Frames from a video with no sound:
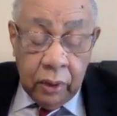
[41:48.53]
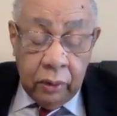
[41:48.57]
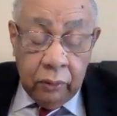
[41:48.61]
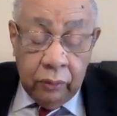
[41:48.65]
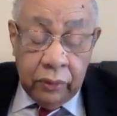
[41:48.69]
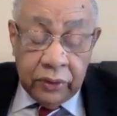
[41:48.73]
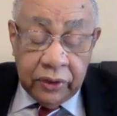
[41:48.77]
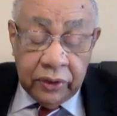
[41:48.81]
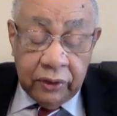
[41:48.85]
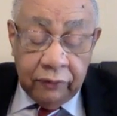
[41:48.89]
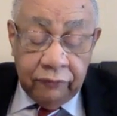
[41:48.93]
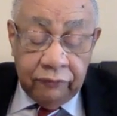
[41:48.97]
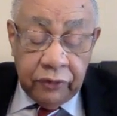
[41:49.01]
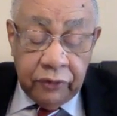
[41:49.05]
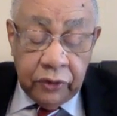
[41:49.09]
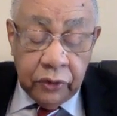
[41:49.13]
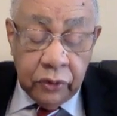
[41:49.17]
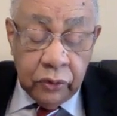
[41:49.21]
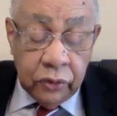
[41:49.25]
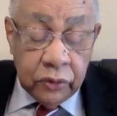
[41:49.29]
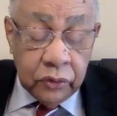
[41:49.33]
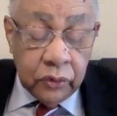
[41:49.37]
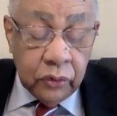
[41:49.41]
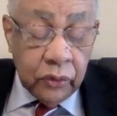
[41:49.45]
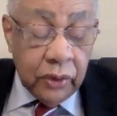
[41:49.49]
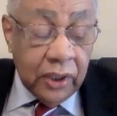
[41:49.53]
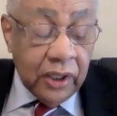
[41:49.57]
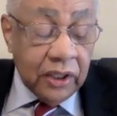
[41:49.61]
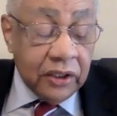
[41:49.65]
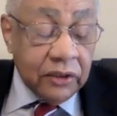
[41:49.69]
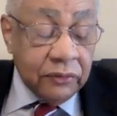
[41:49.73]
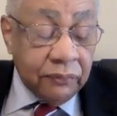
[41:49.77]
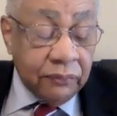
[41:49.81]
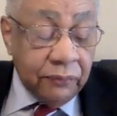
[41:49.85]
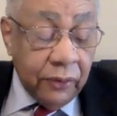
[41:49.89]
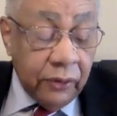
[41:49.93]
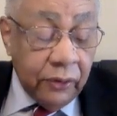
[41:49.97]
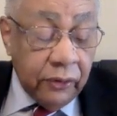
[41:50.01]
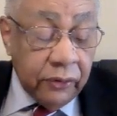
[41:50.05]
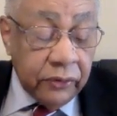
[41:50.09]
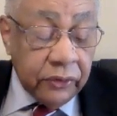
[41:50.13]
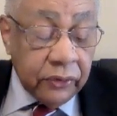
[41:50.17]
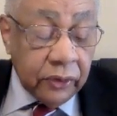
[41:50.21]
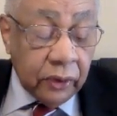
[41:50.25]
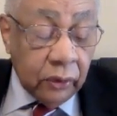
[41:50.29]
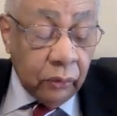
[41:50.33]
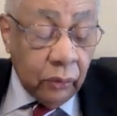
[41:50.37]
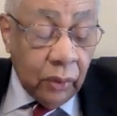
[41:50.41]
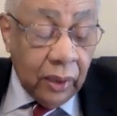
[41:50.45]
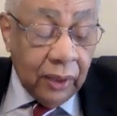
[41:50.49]
with a view to their
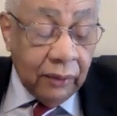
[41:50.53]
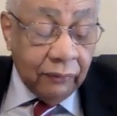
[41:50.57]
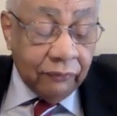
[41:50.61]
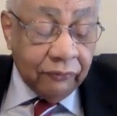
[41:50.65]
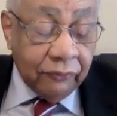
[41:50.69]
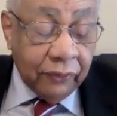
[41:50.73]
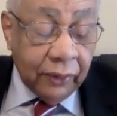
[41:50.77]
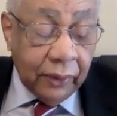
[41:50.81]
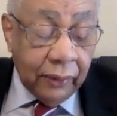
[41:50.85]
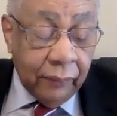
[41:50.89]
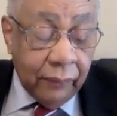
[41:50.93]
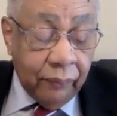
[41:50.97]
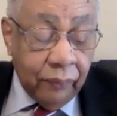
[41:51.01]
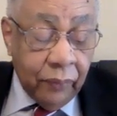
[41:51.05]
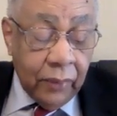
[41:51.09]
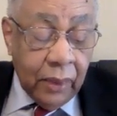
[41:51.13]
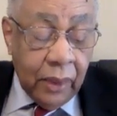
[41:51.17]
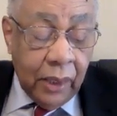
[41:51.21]
spiritual welfare